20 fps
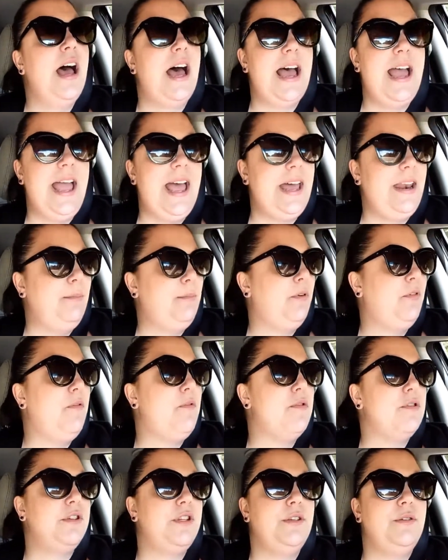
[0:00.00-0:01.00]
I had it
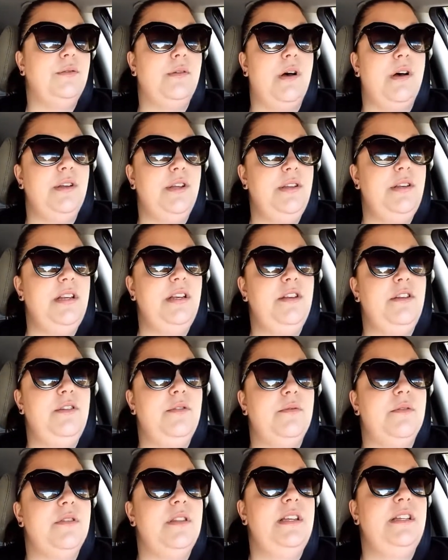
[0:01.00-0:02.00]
before too. All you need to
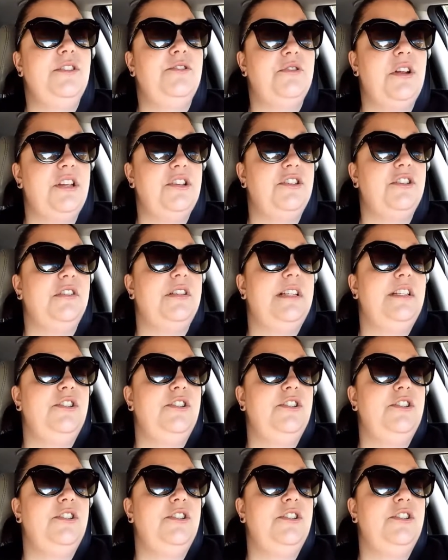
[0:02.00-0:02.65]
do are these stretches.